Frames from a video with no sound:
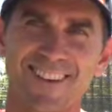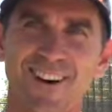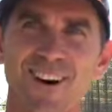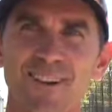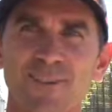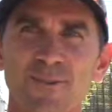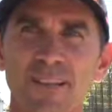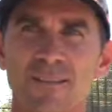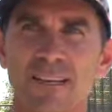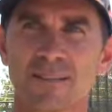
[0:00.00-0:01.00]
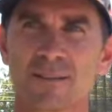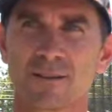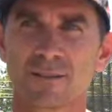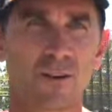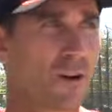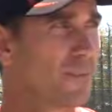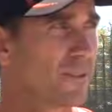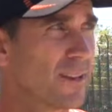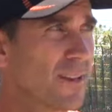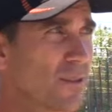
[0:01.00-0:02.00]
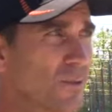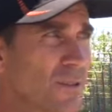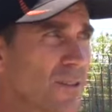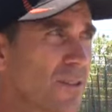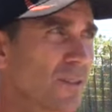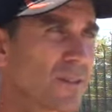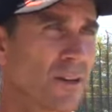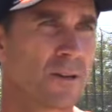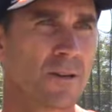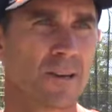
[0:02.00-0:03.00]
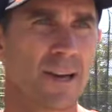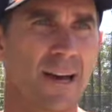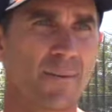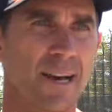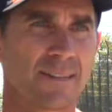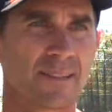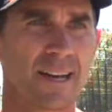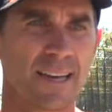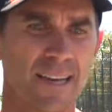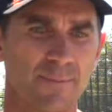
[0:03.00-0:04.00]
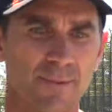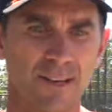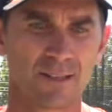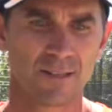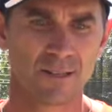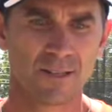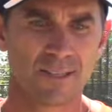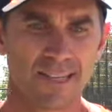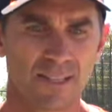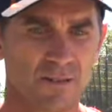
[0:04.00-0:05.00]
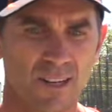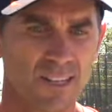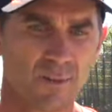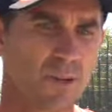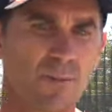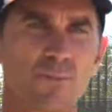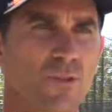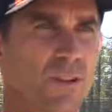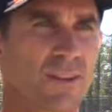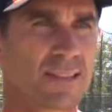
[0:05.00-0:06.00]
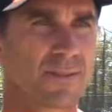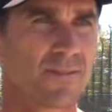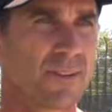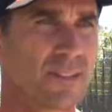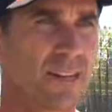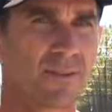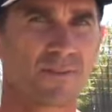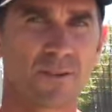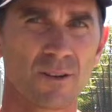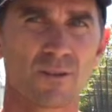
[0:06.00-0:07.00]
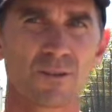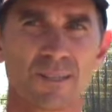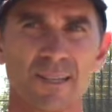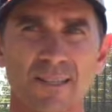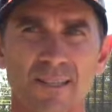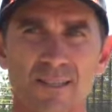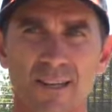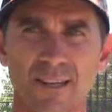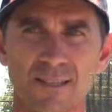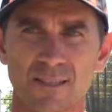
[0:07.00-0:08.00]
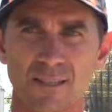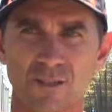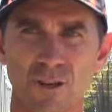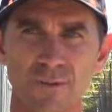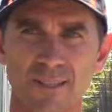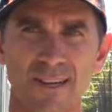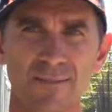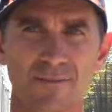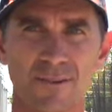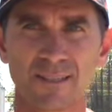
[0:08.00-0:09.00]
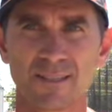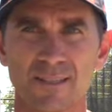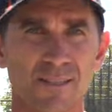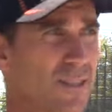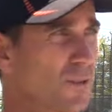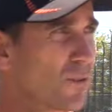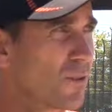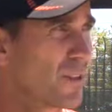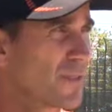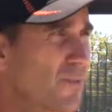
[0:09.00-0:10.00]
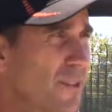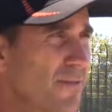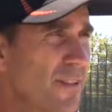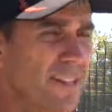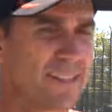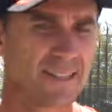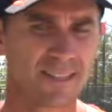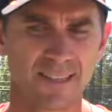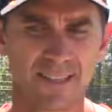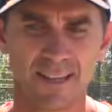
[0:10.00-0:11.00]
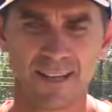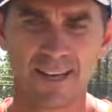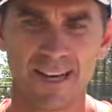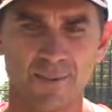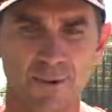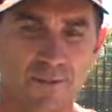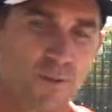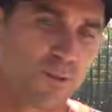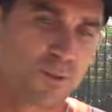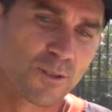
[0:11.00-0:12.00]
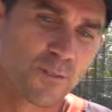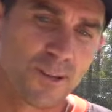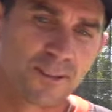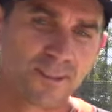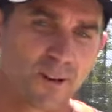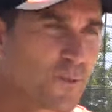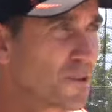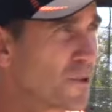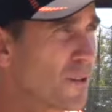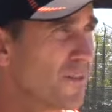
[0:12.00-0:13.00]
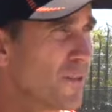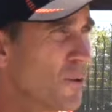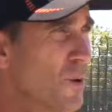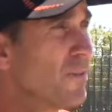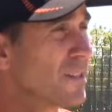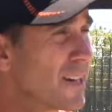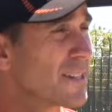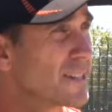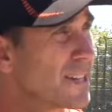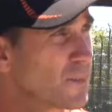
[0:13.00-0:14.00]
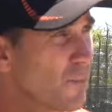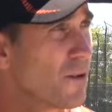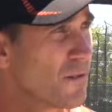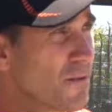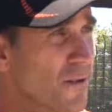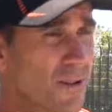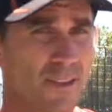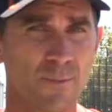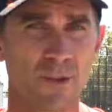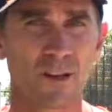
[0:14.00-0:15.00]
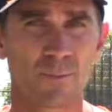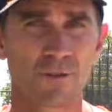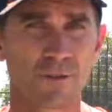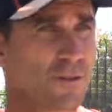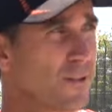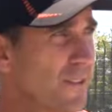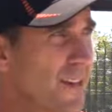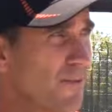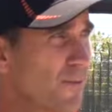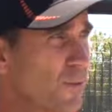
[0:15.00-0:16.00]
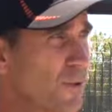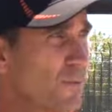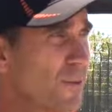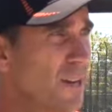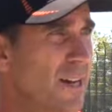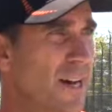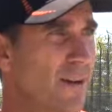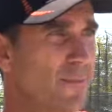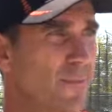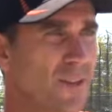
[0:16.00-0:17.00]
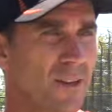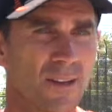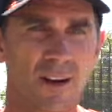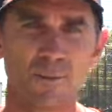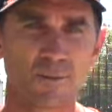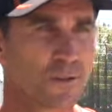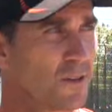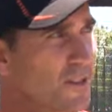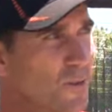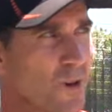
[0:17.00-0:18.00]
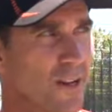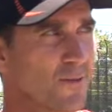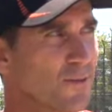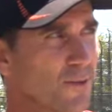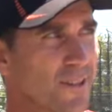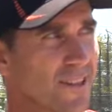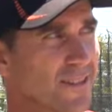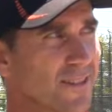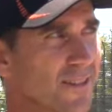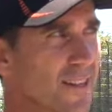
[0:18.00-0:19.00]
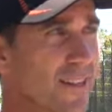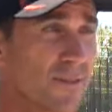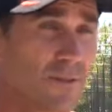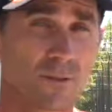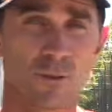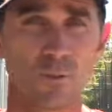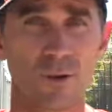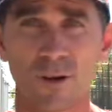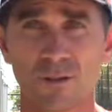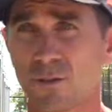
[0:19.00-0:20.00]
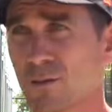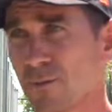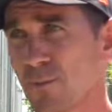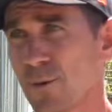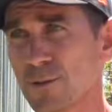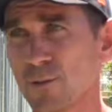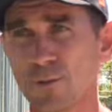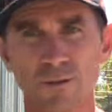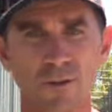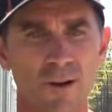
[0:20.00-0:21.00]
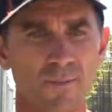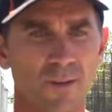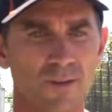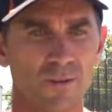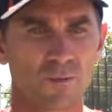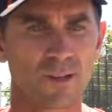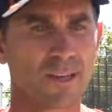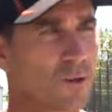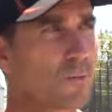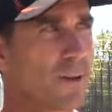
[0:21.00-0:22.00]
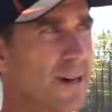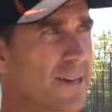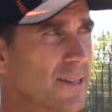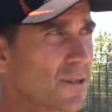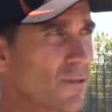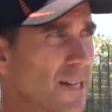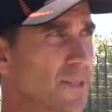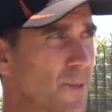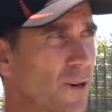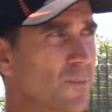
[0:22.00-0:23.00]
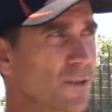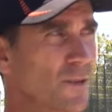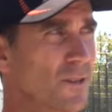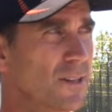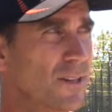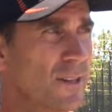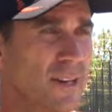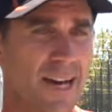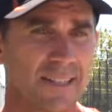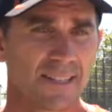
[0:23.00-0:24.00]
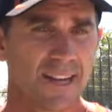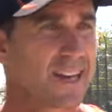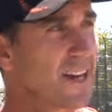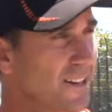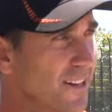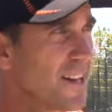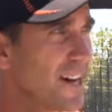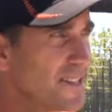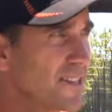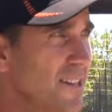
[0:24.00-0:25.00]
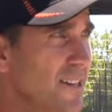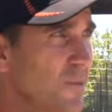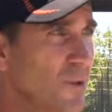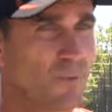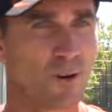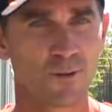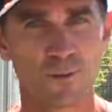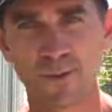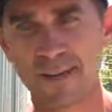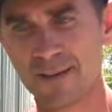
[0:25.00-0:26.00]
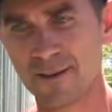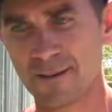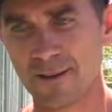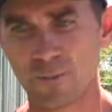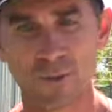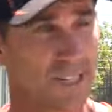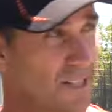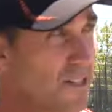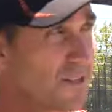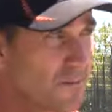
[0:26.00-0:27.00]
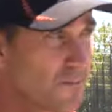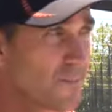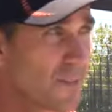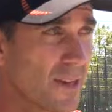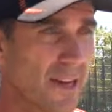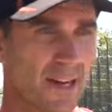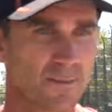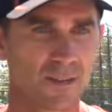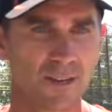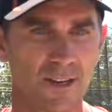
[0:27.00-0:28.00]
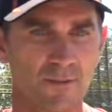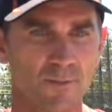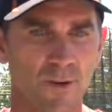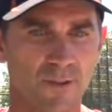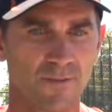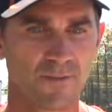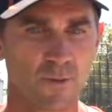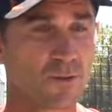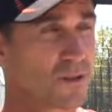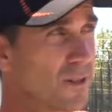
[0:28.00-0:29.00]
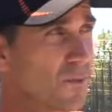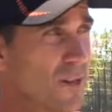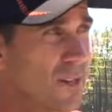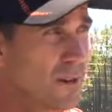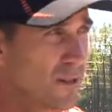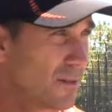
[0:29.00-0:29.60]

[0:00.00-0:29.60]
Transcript: Oh, look, that's lots of hypotheticals, isn't it? So Ashton Agar played Test cricket. He's been brilliant. He's had a very good season. The job he's done for us in Shield cricket's been fantastic. Of course, I mean, it's an opportunity for whoever takes that spot. There'll be an opportunity there for them. Opportunity is a wonderful thing, isn't it? And I talk to the boys all the time that the really good players grasp their opportunity. Ashton Agar did it last year when Michael Beer was injured. So he was probably fortunate when he